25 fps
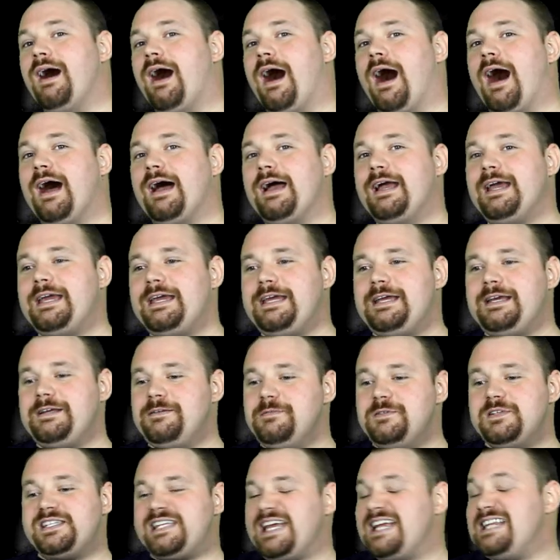I
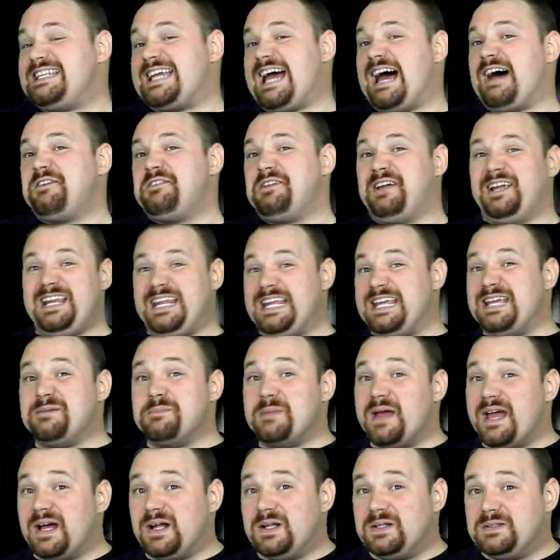sent out an
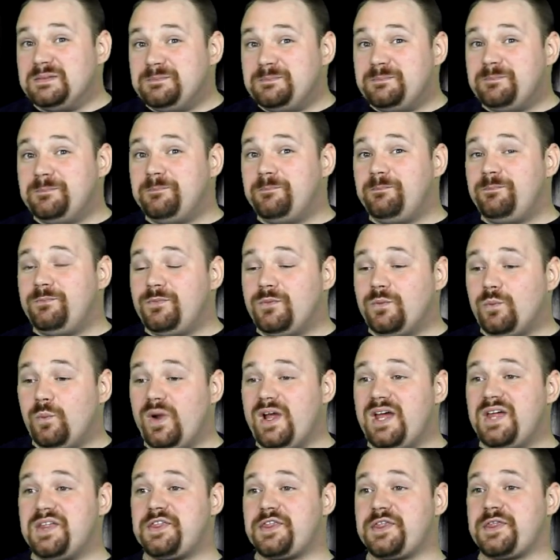email
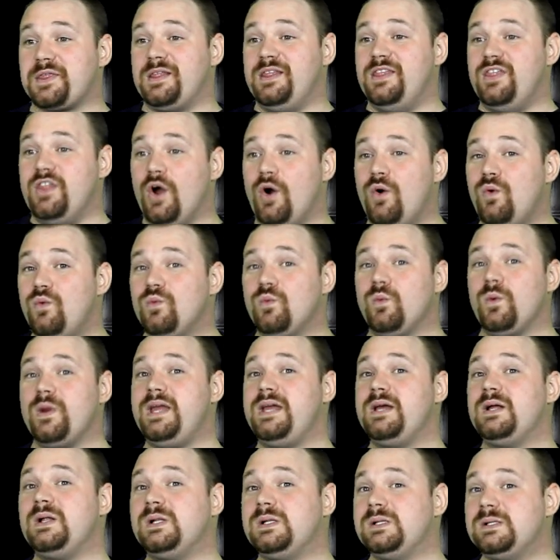with no
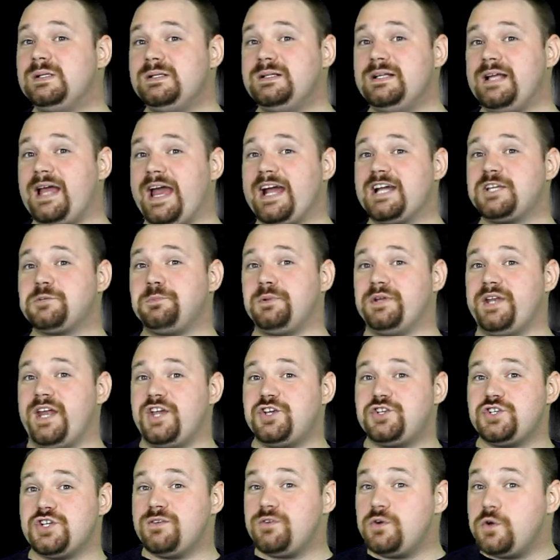real
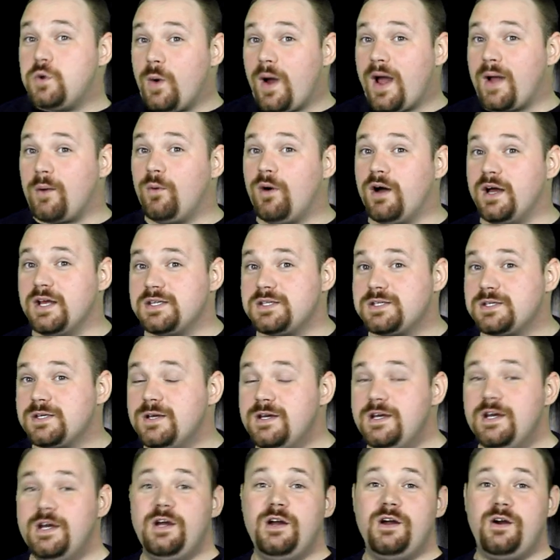explanation of who I was
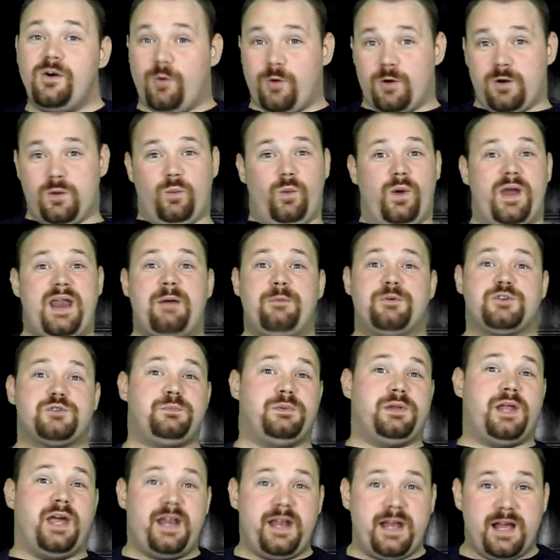or what I was
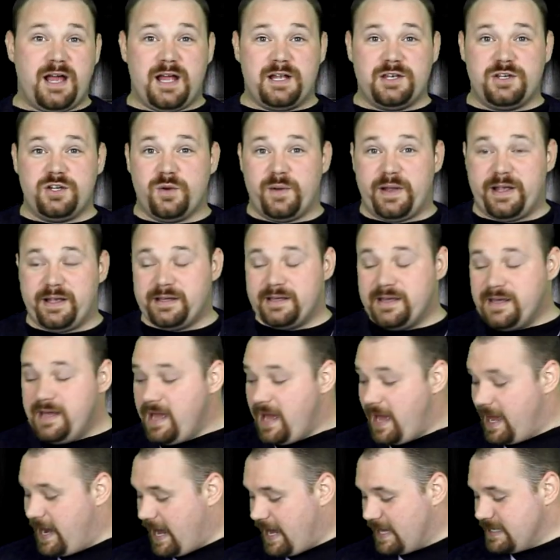planning on doing.
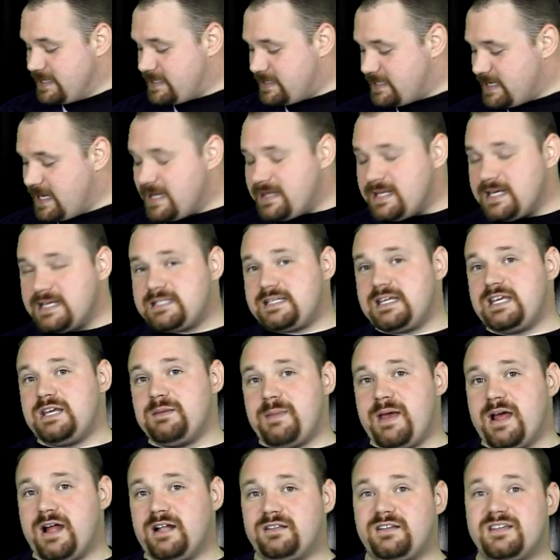And I sent this
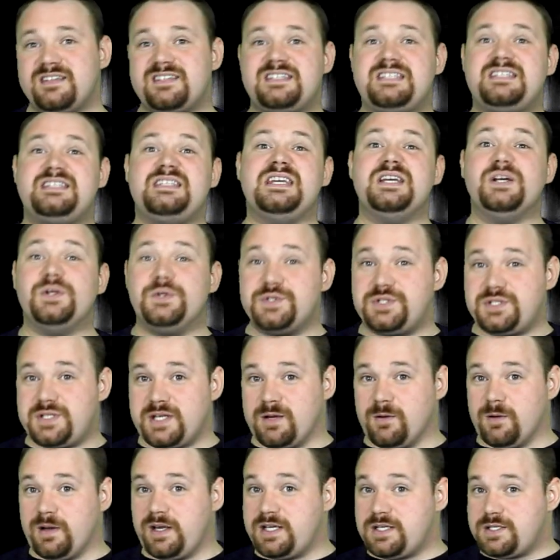email to Steel
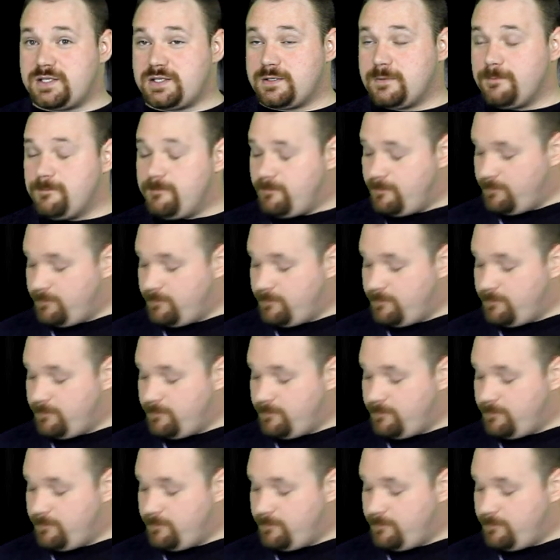Series,